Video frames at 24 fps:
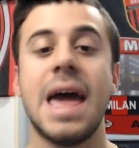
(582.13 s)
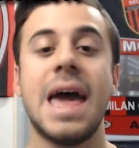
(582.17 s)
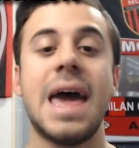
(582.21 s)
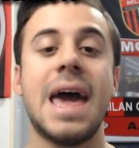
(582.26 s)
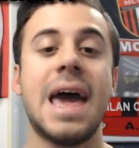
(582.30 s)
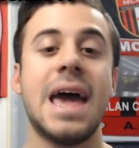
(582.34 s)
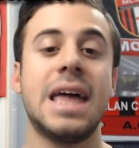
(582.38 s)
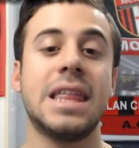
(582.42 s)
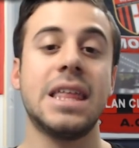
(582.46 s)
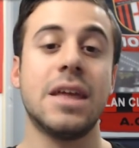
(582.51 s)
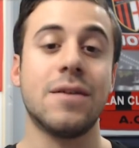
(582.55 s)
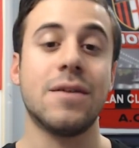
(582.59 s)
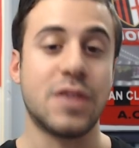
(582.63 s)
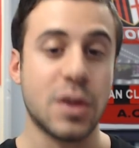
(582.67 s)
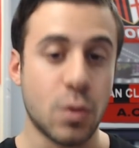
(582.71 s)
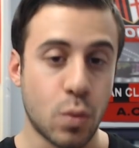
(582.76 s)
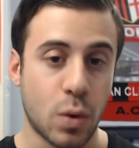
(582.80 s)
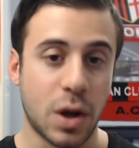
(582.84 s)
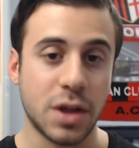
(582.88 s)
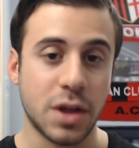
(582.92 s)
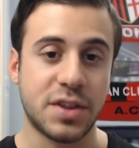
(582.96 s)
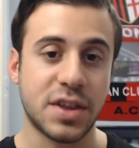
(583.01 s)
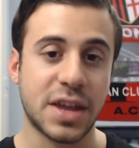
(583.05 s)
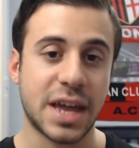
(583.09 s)
And if they
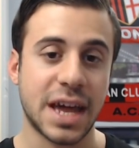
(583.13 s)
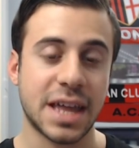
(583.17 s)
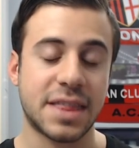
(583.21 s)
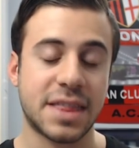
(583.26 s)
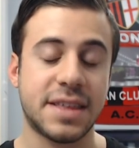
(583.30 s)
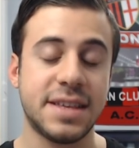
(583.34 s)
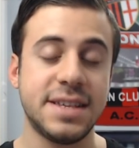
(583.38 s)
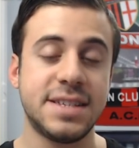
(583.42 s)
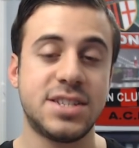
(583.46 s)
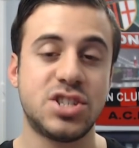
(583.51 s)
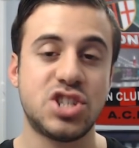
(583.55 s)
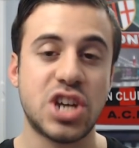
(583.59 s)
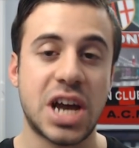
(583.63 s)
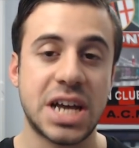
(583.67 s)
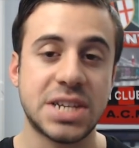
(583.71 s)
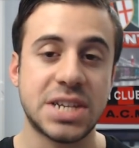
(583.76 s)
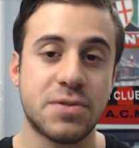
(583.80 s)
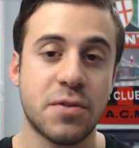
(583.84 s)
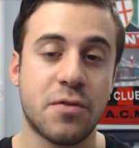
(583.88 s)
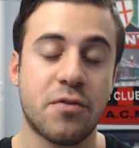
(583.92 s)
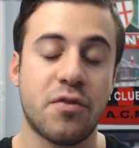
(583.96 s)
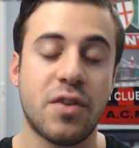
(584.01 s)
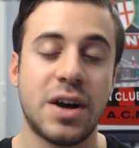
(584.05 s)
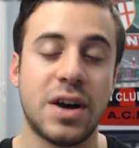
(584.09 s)
want to get these
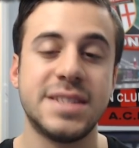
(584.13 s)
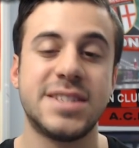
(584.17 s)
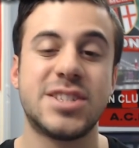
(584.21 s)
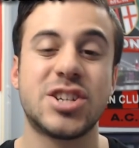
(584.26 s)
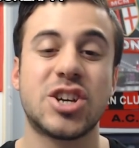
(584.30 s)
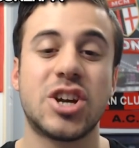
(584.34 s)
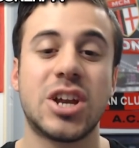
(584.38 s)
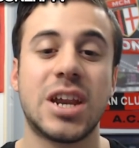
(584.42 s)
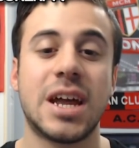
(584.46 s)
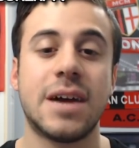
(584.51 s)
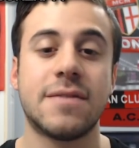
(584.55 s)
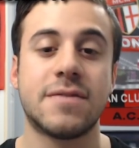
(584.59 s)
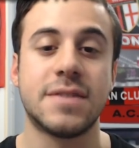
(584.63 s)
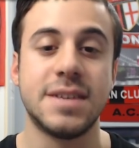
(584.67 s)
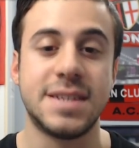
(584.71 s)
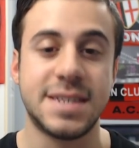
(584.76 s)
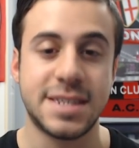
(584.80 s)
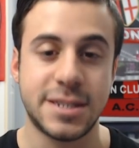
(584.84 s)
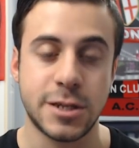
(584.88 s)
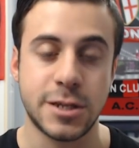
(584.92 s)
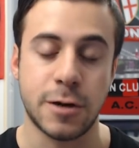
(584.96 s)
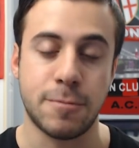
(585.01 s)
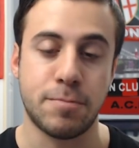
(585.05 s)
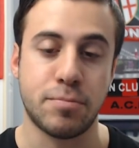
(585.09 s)
transfer funds, they're going to have to
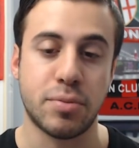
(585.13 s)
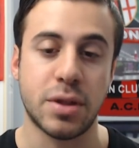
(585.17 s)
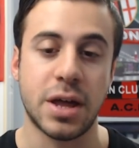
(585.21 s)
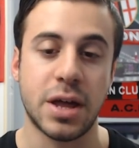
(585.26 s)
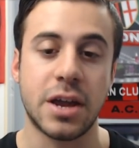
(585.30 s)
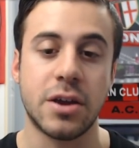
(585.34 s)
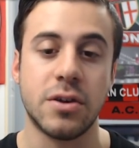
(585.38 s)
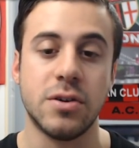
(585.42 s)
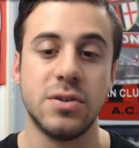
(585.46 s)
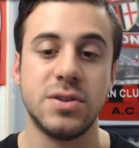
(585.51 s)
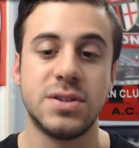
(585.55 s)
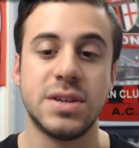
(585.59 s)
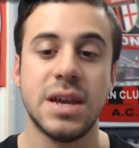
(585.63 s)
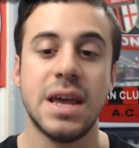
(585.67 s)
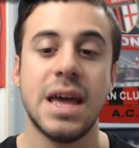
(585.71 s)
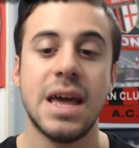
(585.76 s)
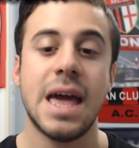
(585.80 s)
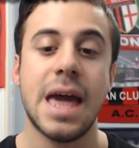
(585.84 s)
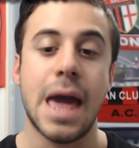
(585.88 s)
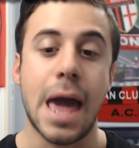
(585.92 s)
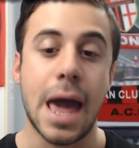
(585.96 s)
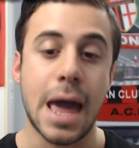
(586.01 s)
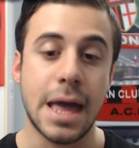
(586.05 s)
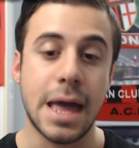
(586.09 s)
sell players
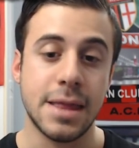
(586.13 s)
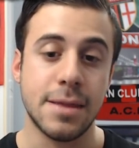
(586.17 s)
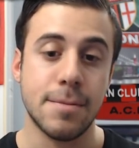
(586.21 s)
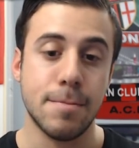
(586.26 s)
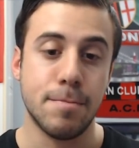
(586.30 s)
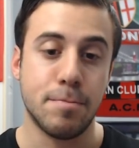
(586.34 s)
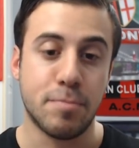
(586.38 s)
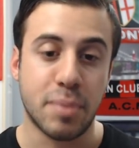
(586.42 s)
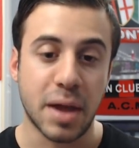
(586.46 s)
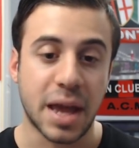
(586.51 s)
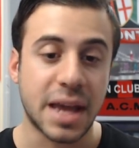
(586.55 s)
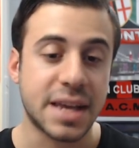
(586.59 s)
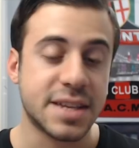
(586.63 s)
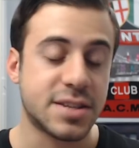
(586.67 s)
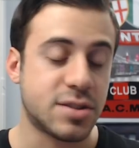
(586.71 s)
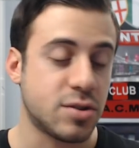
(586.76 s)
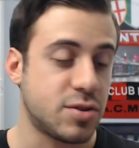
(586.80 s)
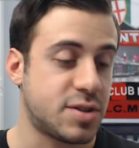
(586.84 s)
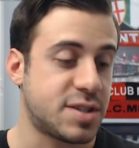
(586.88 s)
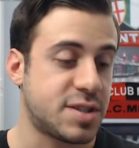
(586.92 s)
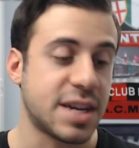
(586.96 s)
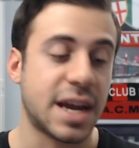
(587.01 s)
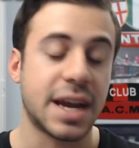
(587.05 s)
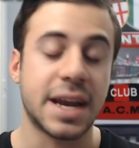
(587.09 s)
and base their
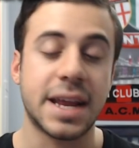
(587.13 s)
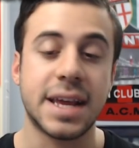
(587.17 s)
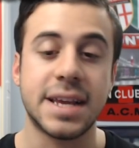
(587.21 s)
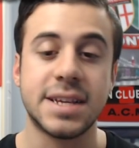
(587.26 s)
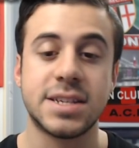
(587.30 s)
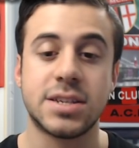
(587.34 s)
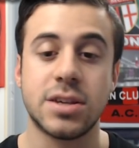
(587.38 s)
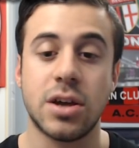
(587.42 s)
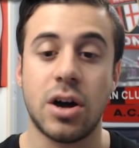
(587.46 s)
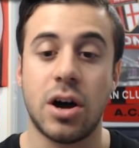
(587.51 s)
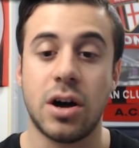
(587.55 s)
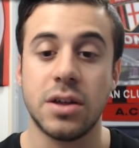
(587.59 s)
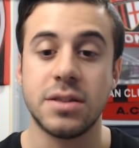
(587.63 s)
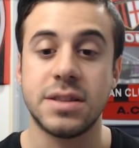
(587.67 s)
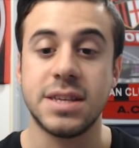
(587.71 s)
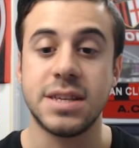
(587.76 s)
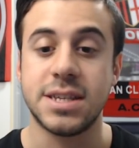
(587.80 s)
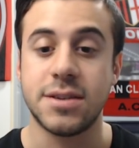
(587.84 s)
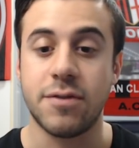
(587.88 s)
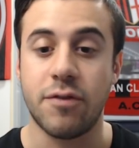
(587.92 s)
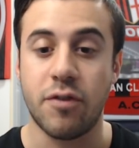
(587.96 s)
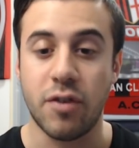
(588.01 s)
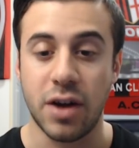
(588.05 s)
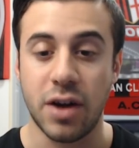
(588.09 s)
signings on
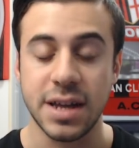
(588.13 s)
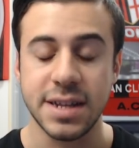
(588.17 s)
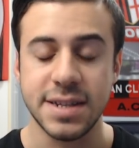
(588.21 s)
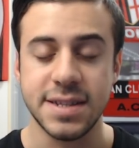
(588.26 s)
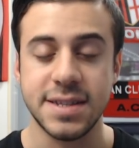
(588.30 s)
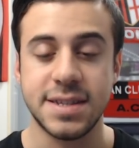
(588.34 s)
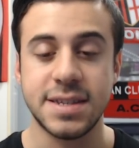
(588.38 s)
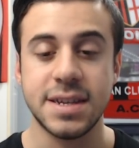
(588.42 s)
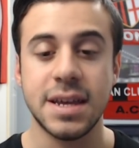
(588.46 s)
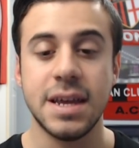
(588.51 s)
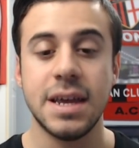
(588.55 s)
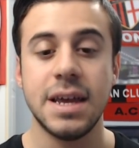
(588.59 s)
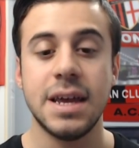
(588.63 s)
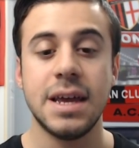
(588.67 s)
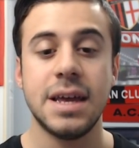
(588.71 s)
these funds.